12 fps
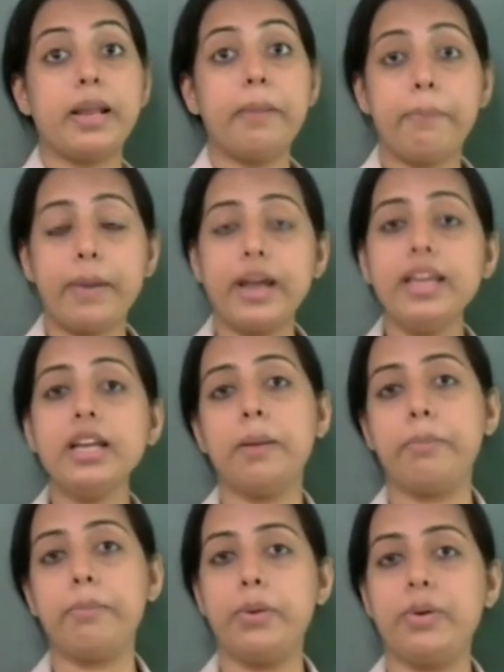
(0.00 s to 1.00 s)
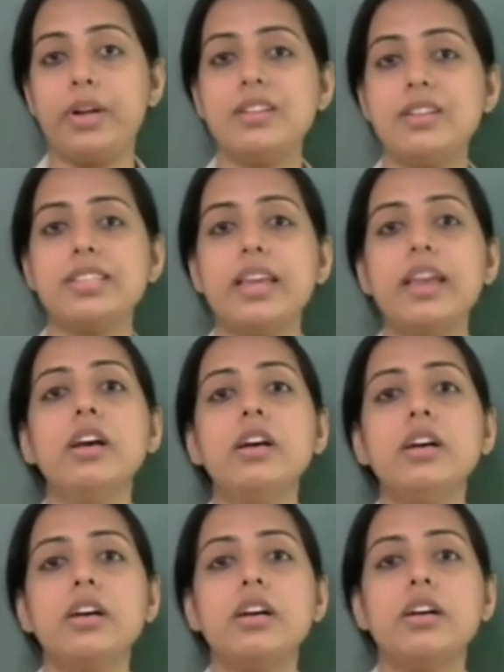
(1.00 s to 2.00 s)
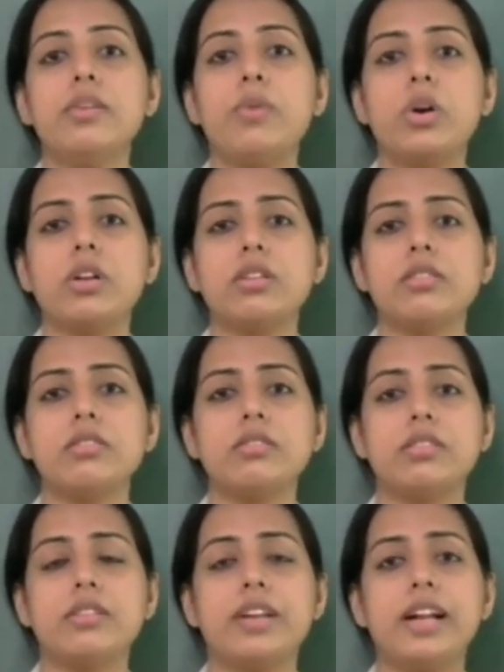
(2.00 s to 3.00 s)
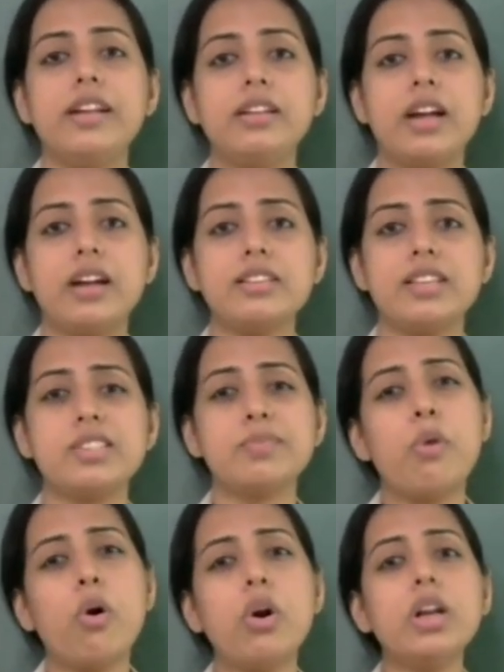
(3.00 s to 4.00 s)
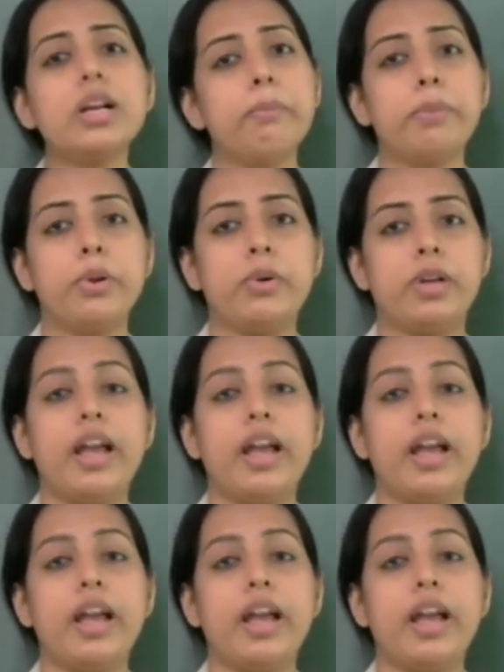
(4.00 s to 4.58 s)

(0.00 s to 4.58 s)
Pi computer. It's a credit card size small computer,